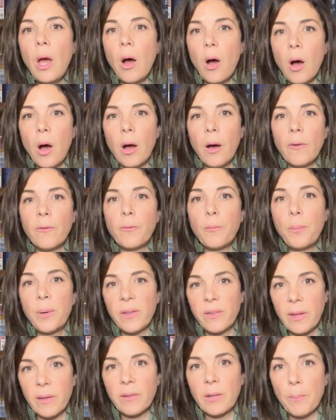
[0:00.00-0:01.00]
of
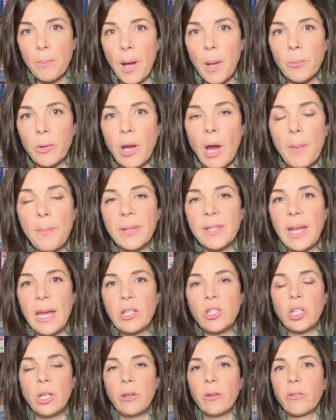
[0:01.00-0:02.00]
persistent pulmonary
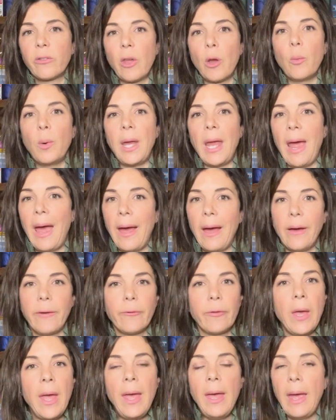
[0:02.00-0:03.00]
hypertension, so we
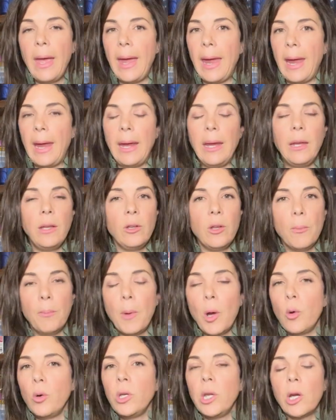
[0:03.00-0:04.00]
have a
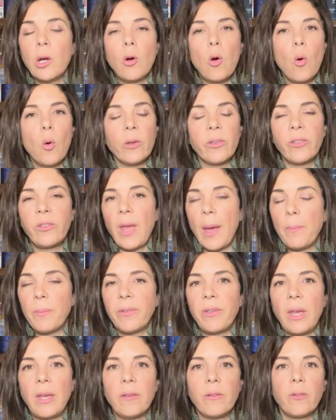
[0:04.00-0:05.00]
pneumonia or
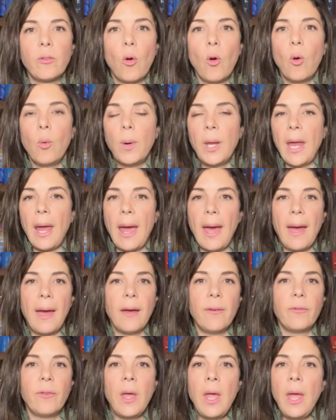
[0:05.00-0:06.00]
sepsis, or we
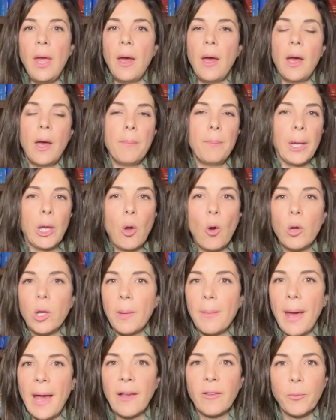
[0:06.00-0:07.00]
have
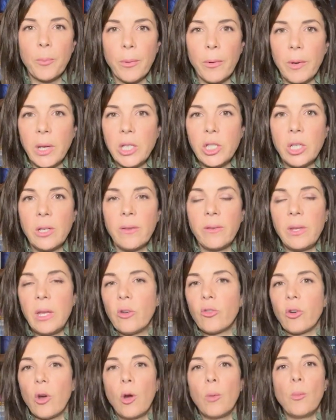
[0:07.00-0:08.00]
meconium aspiration
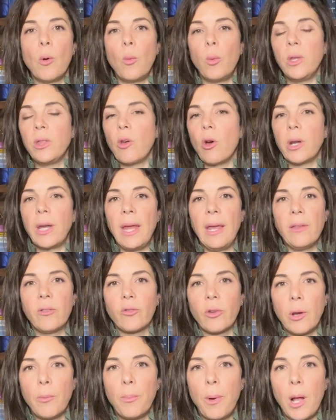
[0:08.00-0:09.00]
syndrome, or we've got a
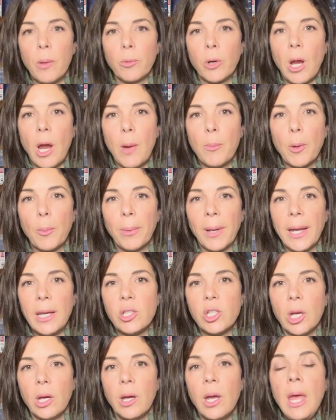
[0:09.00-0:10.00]
history of pulmonary
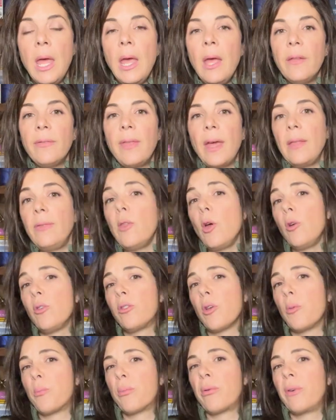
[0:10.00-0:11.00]
hyperplasia, then
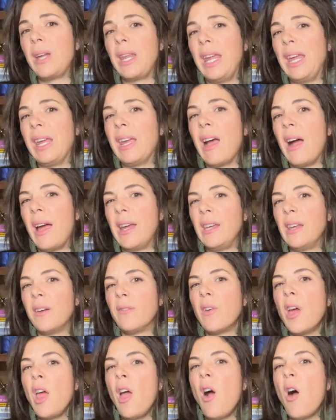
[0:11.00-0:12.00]
those are pretty kind
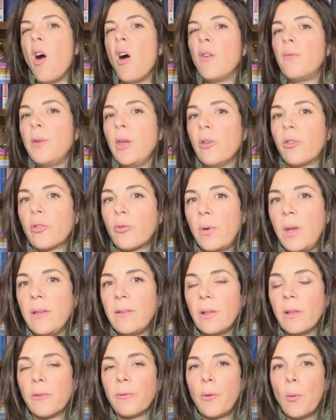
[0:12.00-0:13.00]
of obvious
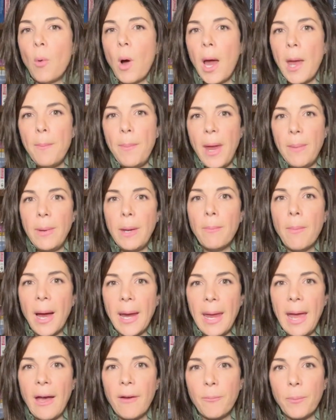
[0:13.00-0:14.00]
reasons for why a baby
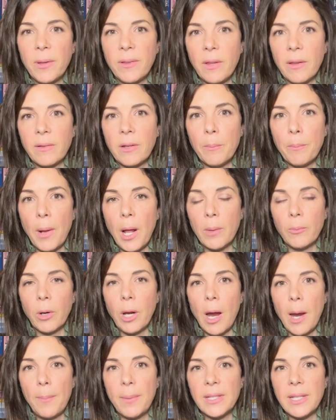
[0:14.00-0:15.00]
might have persistent
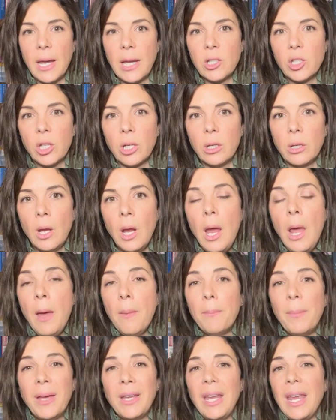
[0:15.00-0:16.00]
pulmonary hypertension.
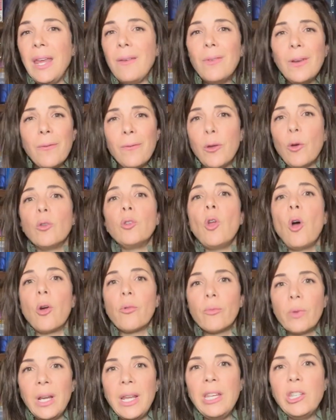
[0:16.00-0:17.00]
But even if you're
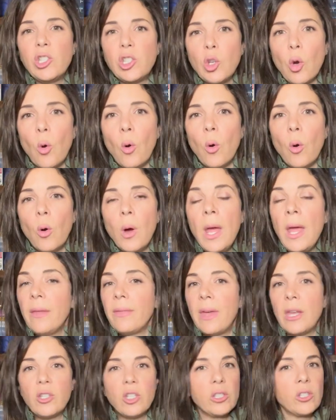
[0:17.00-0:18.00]
not really sure,
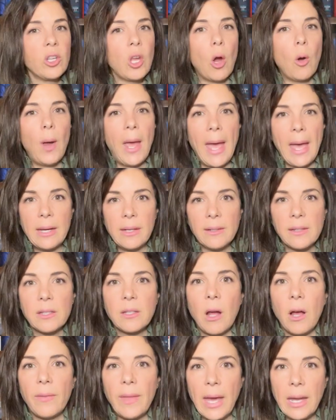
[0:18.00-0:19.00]
then just go ahead and
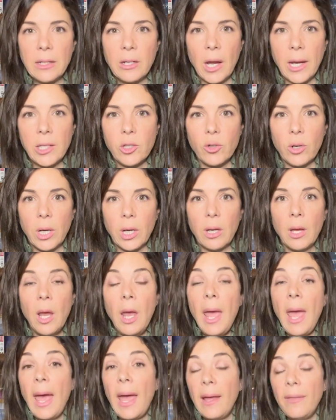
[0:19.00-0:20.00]
start that nitric
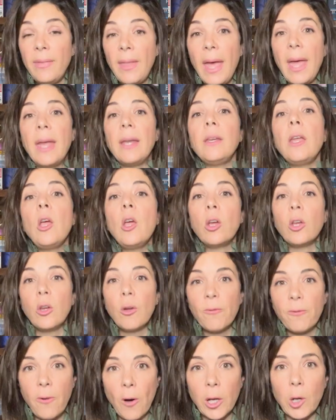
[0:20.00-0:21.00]
and then
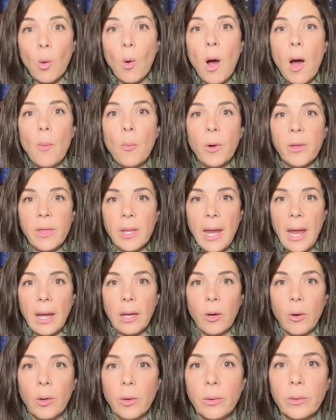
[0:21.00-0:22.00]
follow up with an
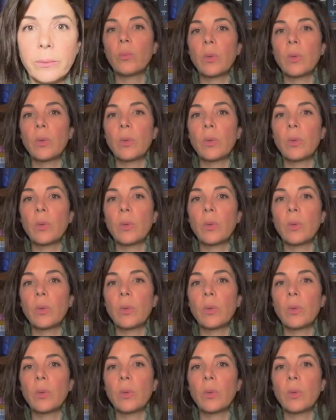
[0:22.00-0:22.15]
echo.